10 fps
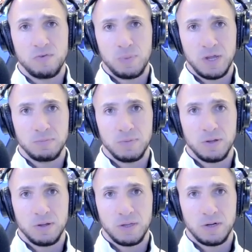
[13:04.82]
been,
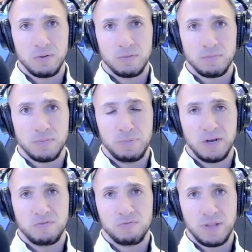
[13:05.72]
a
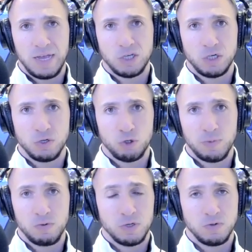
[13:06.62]
bit of last year's
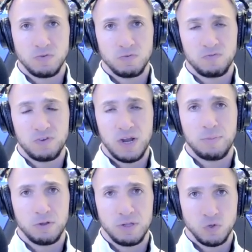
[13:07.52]
tribute, which was
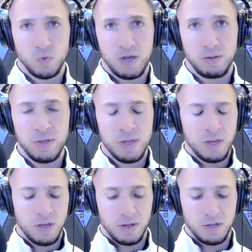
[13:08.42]
phenomenal as well.
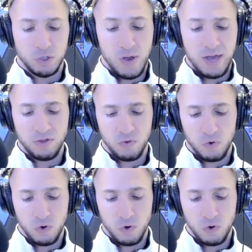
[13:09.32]
So either or,